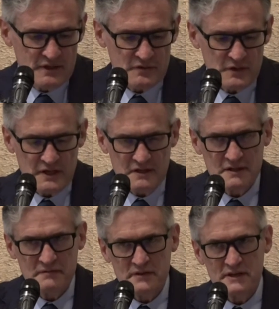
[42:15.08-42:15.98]
So you need
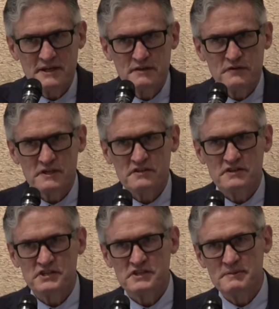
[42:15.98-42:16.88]
to have careful
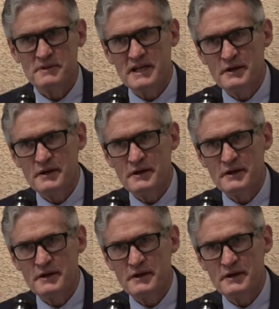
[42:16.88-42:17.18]
decision about